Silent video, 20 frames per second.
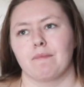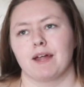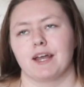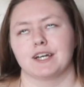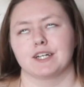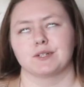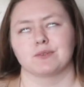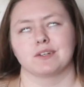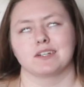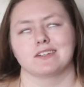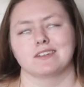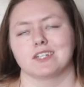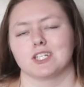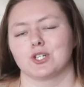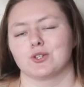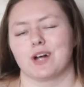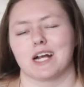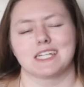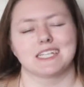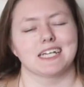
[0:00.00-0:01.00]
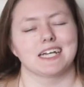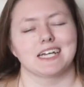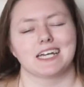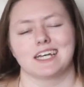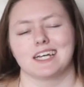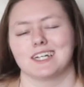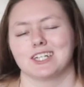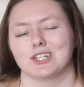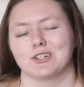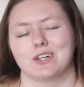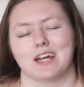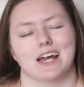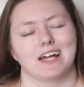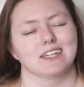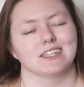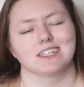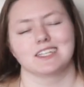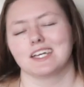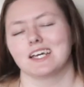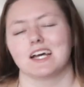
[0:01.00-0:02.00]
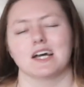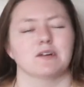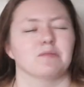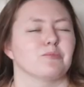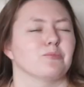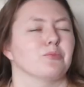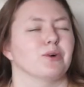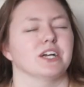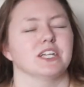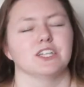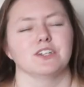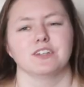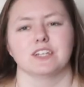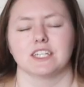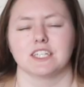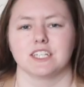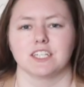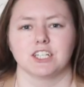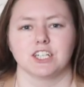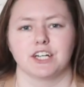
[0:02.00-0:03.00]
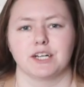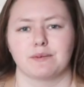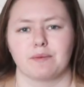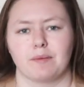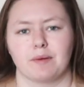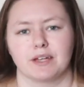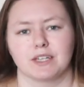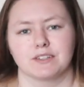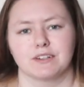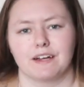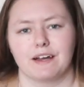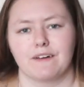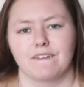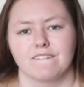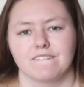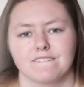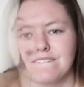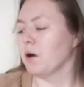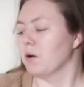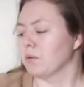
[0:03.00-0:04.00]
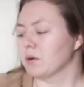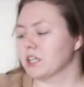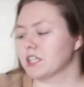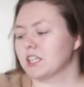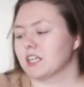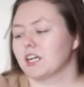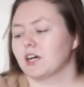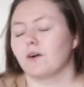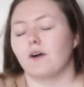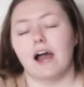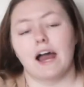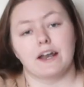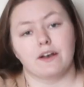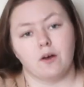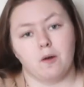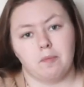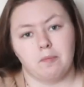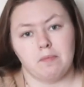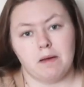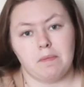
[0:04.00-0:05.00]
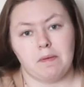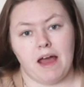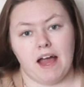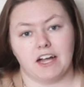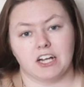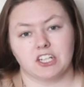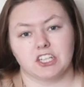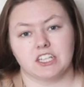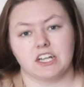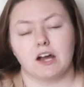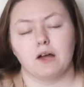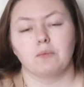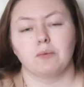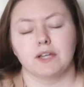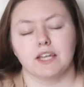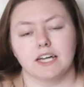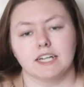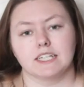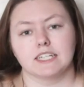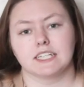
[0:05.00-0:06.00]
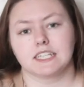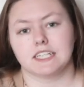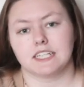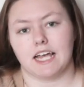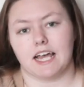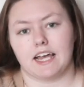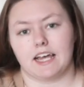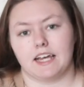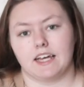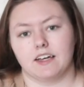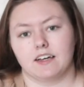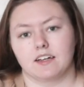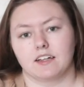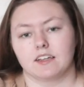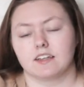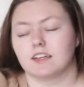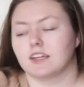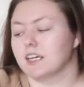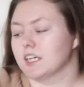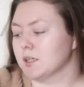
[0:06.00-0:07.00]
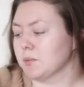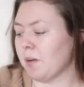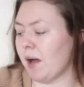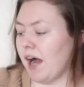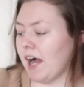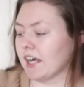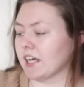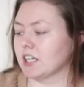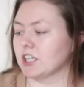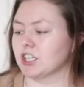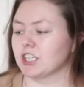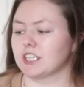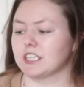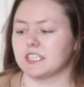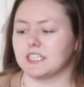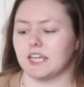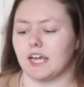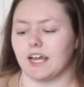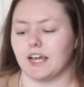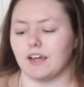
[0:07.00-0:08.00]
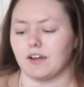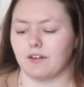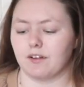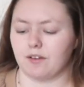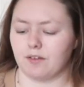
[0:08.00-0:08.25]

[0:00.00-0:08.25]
I just want to address it in case you can see. I'm way too lazy to change my pants right now. We're just going to go ahead and open my packages. Now, I would like to say these packages say,